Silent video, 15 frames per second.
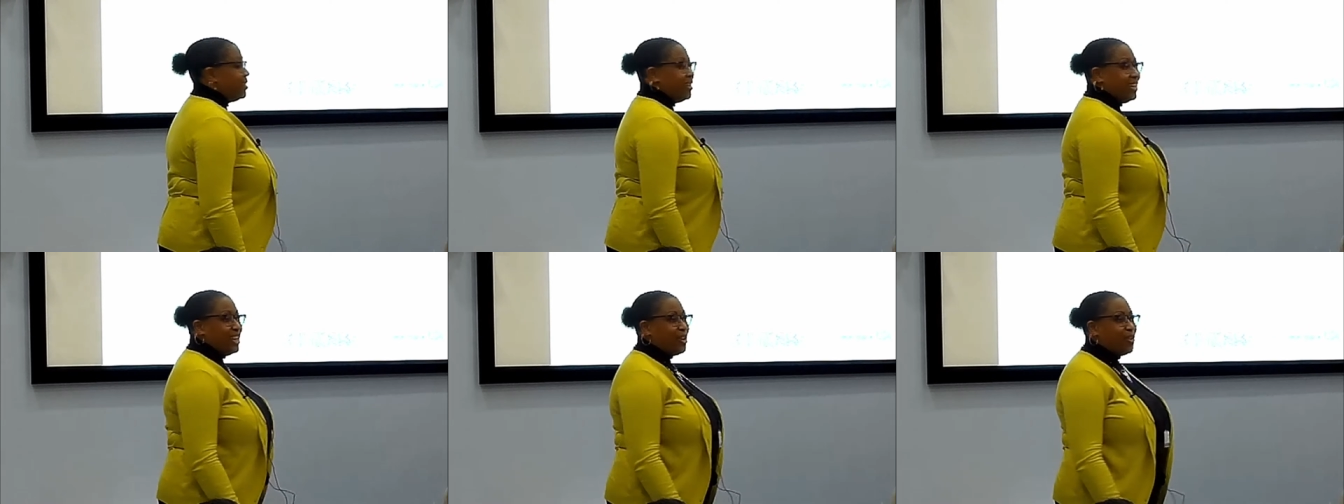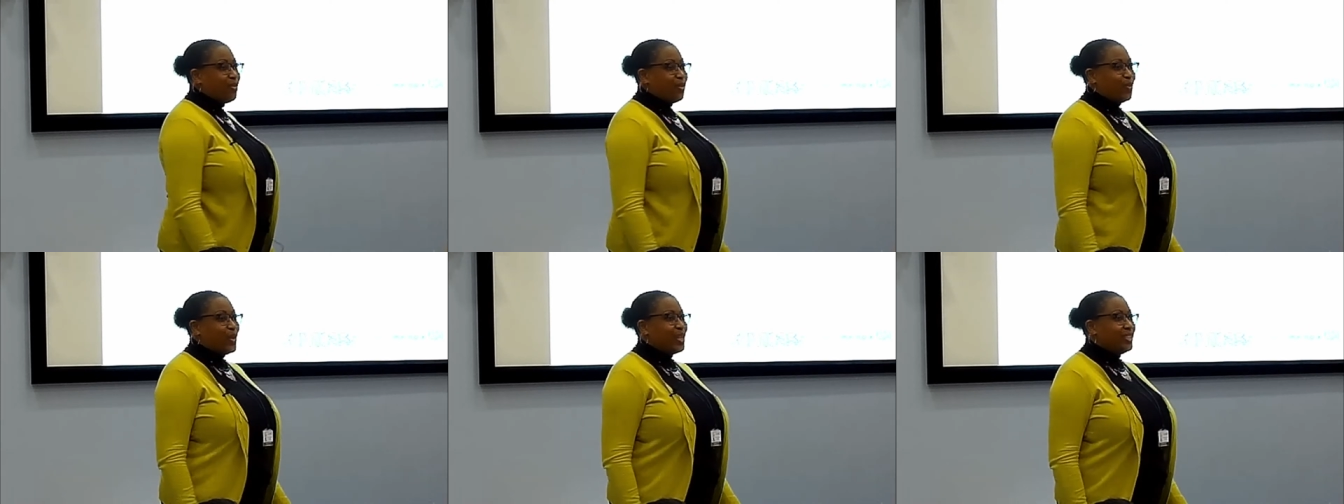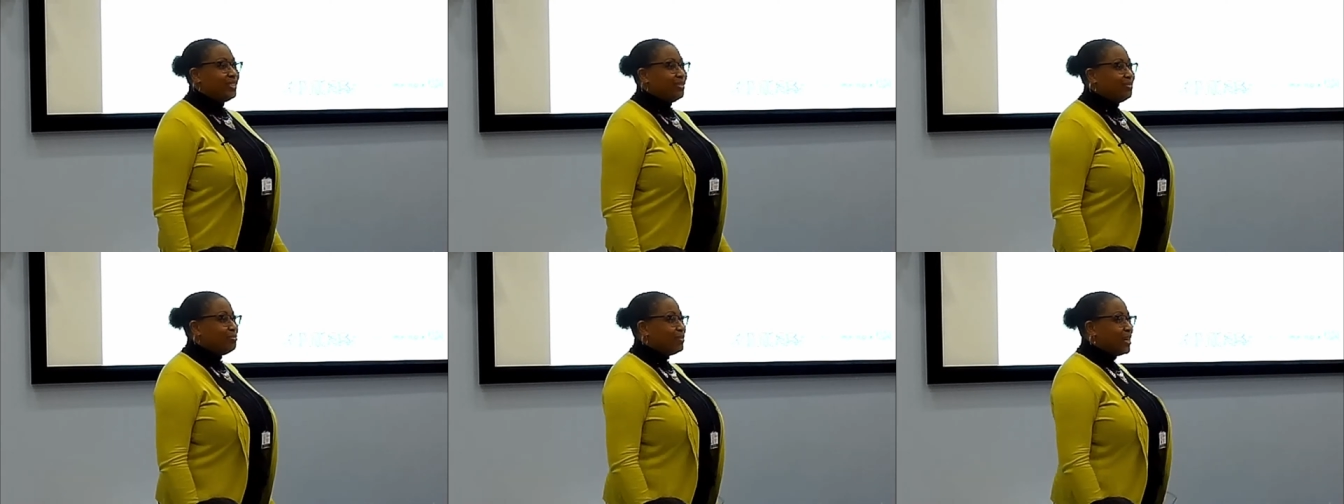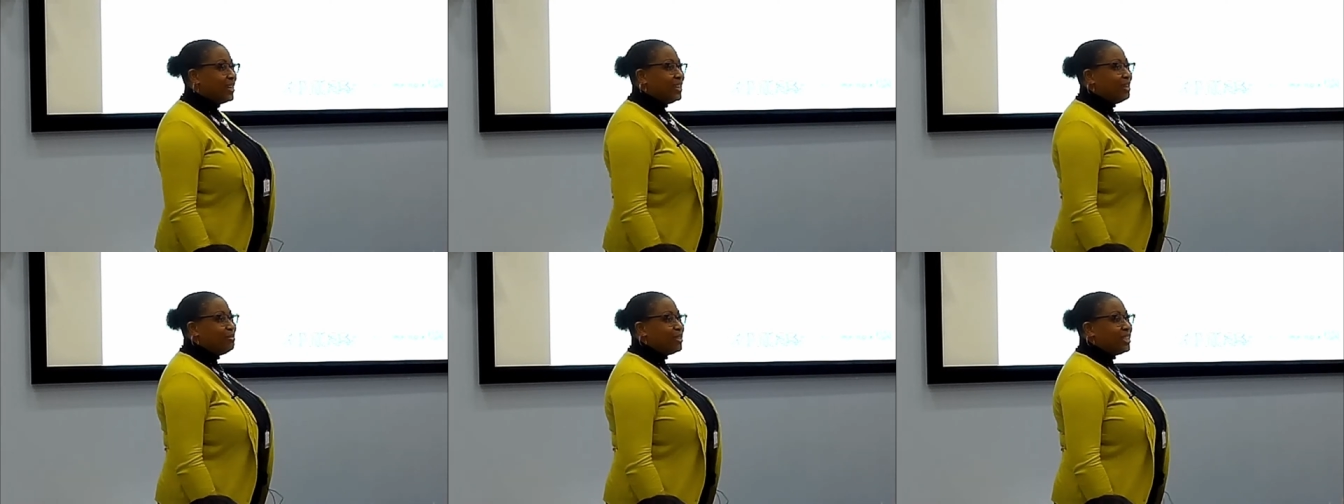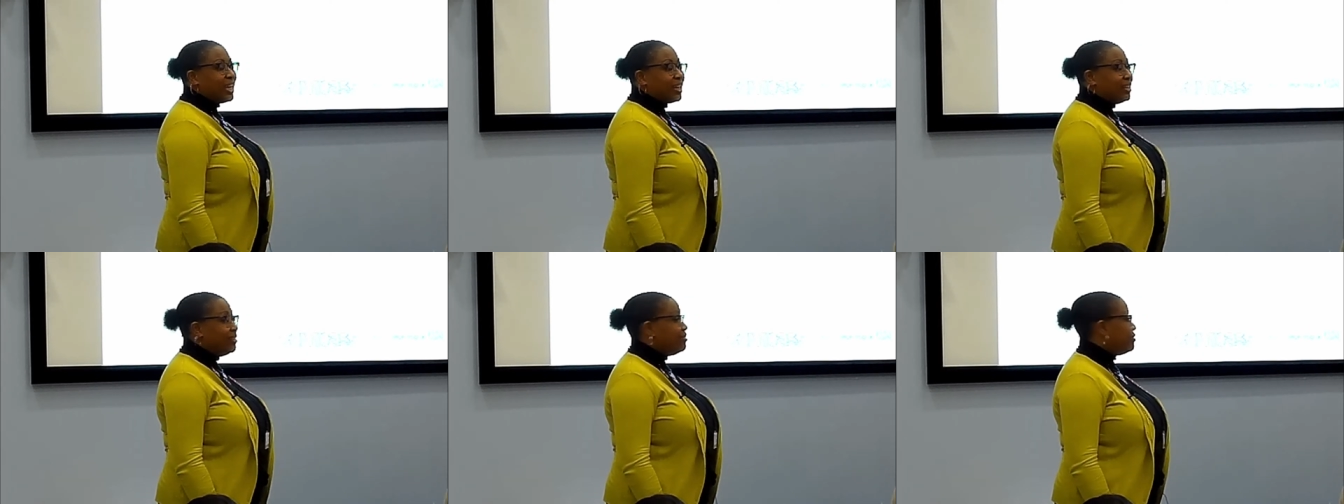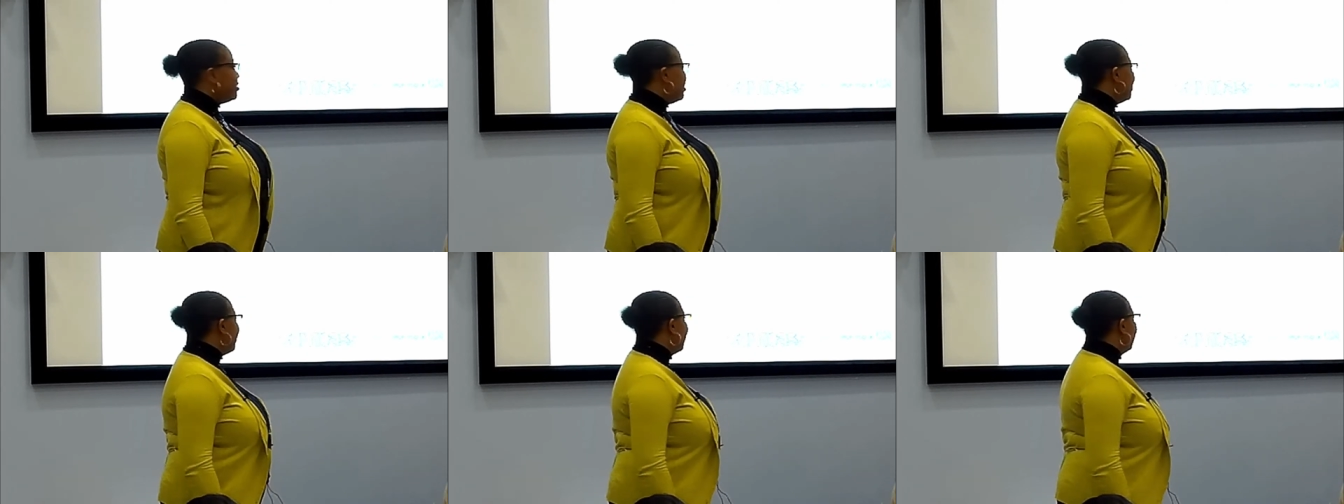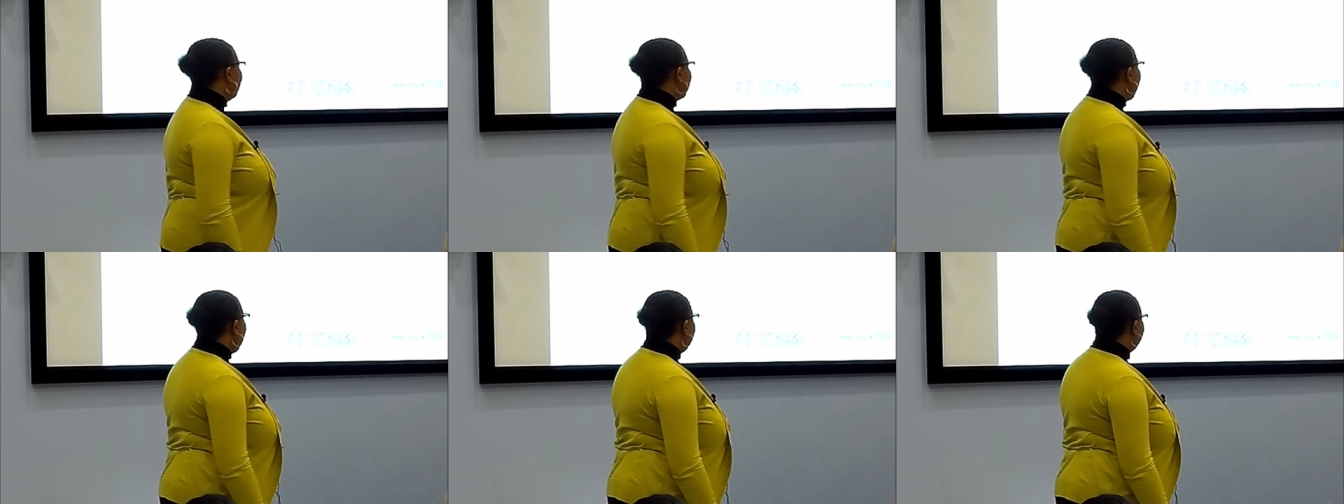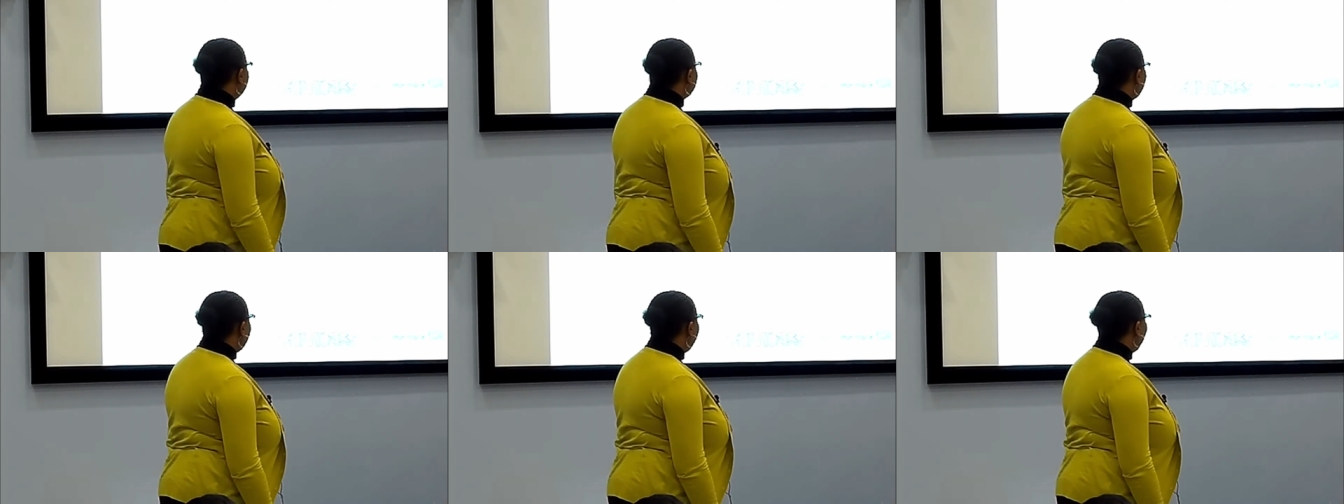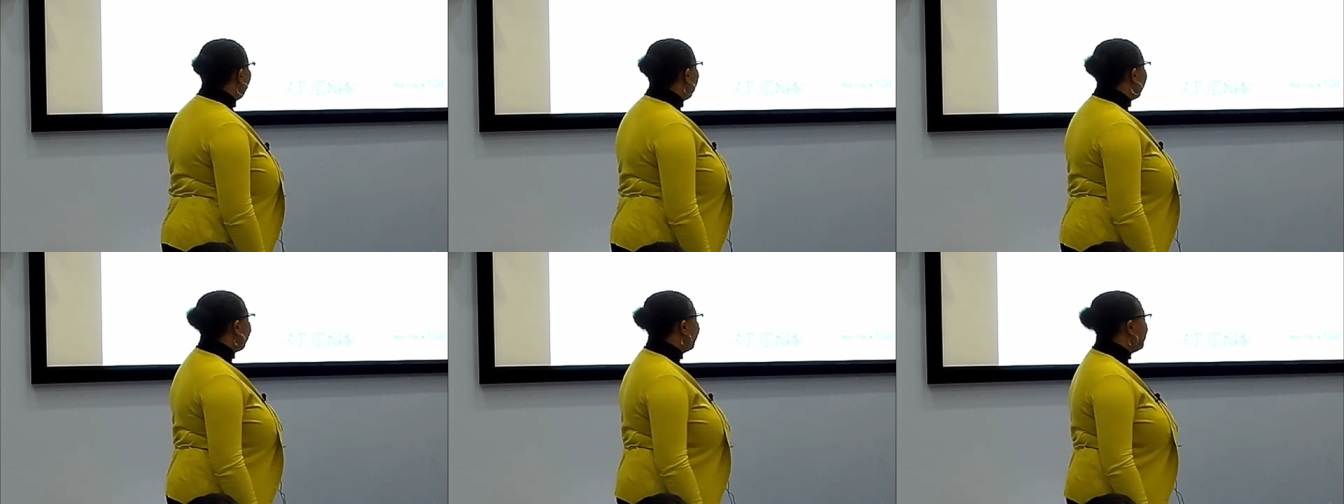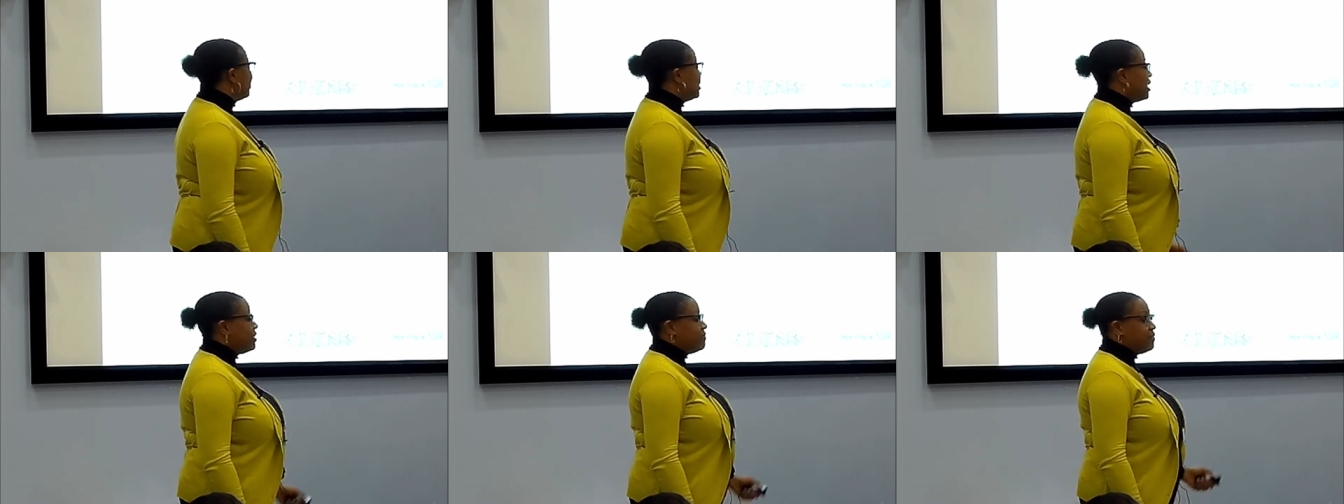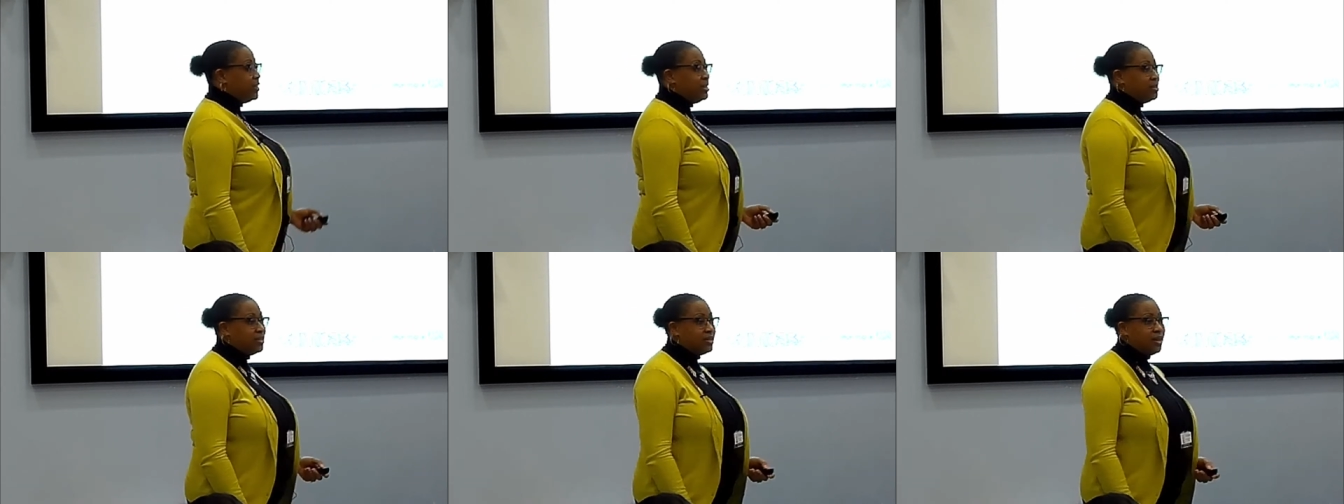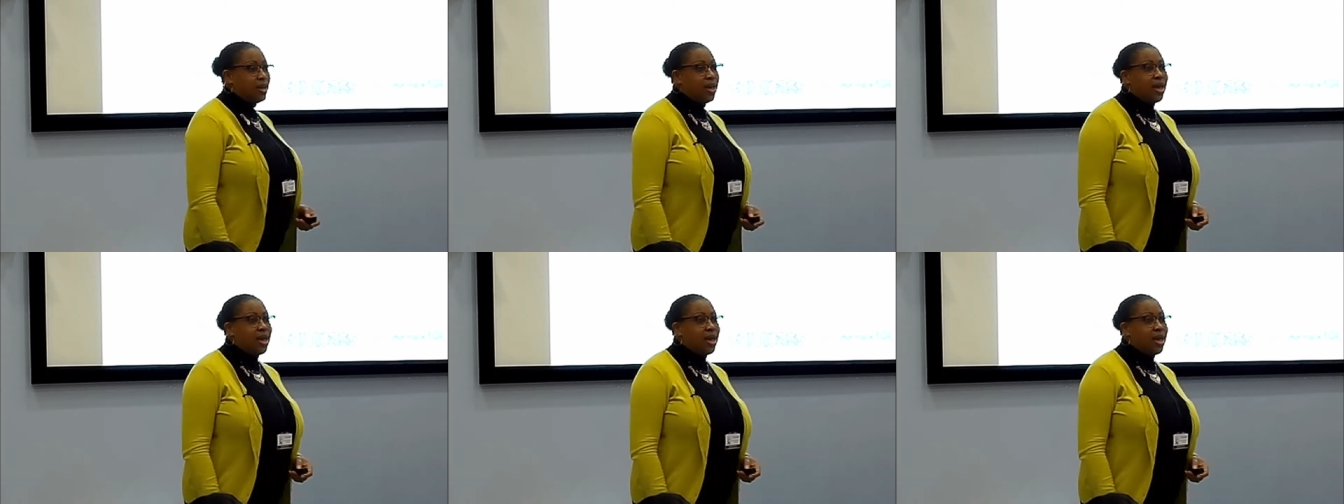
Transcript: Hello everyone, my name is Jacqueline Francis and I work for Safe East